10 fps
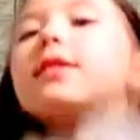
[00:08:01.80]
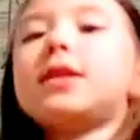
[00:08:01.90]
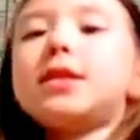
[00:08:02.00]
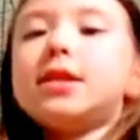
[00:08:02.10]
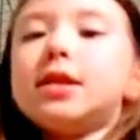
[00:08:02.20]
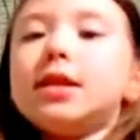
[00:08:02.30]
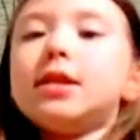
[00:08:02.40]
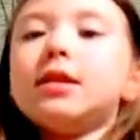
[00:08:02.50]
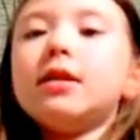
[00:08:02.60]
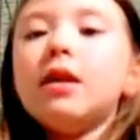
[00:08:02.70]
this
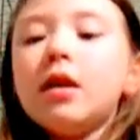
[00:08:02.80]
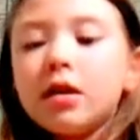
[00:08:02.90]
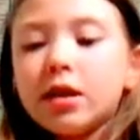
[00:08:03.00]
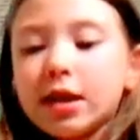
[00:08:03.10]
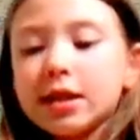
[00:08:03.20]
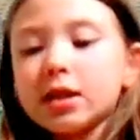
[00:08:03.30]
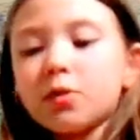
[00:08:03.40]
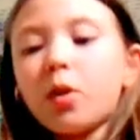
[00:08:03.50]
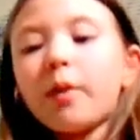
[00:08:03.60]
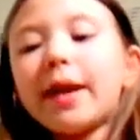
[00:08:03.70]
is
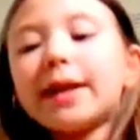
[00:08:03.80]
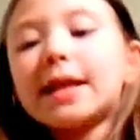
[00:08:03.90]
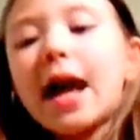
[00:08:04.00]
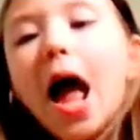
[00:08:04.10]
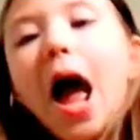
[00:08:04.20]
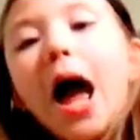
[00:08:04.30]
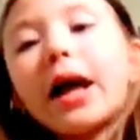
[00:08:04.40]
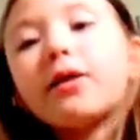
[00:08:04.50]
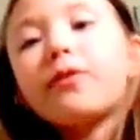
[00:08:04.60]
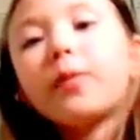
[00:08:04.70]
what makes it
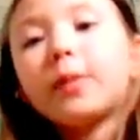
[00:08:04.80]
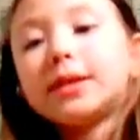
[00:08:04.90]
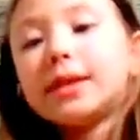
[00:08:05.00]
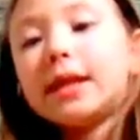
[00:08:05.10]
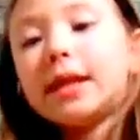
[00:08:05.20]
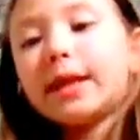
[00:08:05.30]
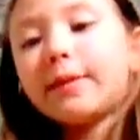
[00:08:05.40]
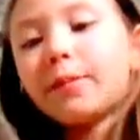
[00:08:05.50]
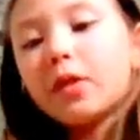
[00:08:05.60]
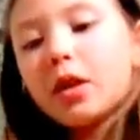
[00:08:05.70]
hang from the
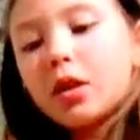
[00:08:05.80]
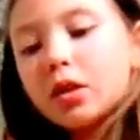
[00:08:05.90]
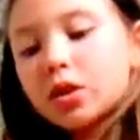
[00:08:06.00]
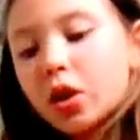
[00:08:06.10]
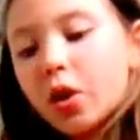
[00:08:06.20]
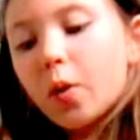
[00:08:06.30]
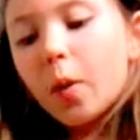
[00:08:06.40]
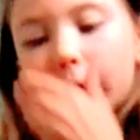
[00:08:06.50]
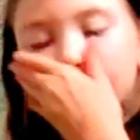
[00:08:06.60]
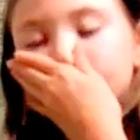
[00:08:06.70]
ceiling. So
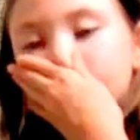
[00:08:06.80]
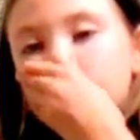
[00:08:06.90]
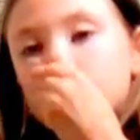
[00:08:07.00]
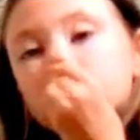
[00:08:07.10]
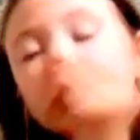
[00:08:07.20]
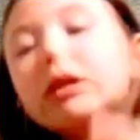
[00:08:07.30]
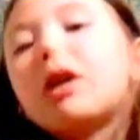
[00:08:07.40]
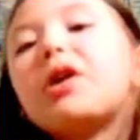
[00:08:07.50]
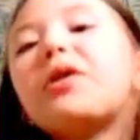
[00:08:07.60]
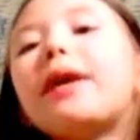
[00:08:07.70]
I was like,
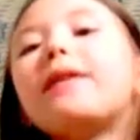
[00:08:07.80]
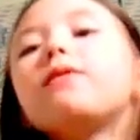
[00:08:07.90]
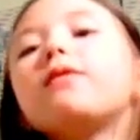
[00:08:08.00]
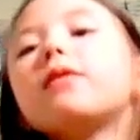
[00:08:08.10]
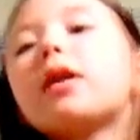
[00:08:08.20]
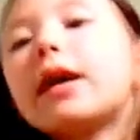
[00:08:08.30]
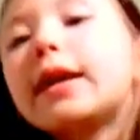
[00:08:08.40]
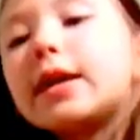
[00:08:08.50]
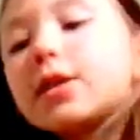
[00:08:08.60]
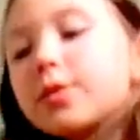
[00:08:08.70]
oh, I
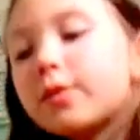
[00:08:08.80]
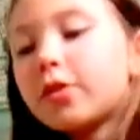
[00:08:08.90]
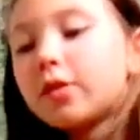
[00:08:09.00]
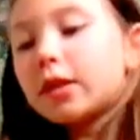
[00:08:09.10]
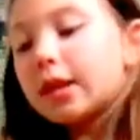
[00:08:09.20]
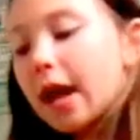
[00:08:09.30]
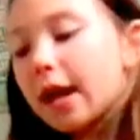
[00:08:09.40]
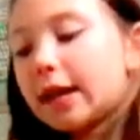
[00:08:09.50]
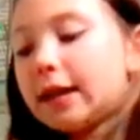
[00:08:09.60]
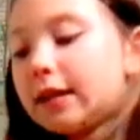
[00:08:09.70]
need to,
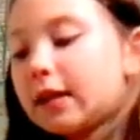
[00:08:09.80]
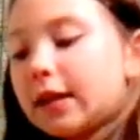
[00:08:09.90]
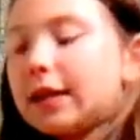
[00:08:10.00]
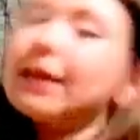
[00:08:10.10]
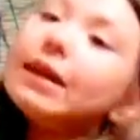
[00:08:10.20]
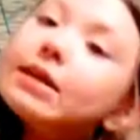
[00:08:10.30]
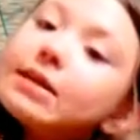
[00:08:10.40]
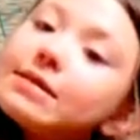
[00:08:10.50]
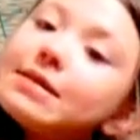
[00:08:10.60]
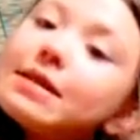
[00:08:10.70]
again, I need
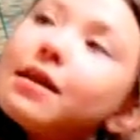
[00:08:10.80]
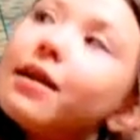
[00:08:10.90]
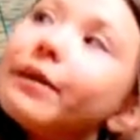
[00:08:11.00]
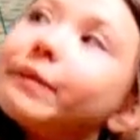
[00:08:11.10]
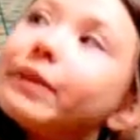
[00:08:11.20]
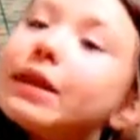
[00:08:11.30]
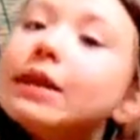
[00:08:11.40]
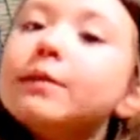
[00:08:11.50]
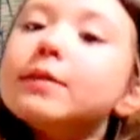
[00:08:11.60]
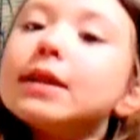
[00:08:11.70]
to
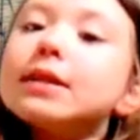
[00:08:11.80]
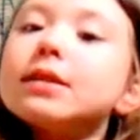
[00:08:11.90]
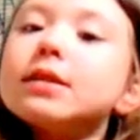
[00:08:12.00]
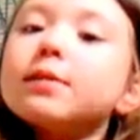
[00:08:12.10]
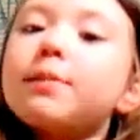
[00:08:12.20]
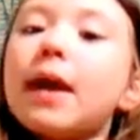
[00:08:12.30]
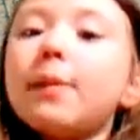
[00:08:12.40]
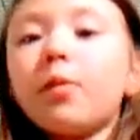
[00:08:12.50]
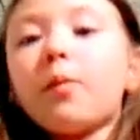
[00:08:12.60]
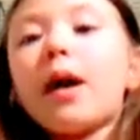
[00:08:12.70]
keep this
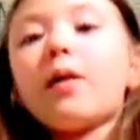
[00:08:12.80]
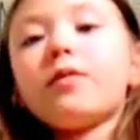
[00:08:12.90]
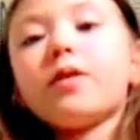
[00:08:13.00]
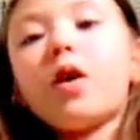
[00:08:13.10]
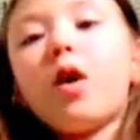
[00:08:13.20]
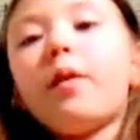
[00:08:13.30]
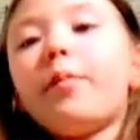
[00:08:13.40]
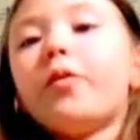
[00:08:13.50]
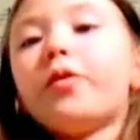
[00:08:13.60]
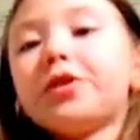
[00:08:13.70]
paper around the
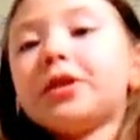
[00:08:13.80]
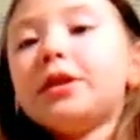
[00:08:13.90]
cardboard.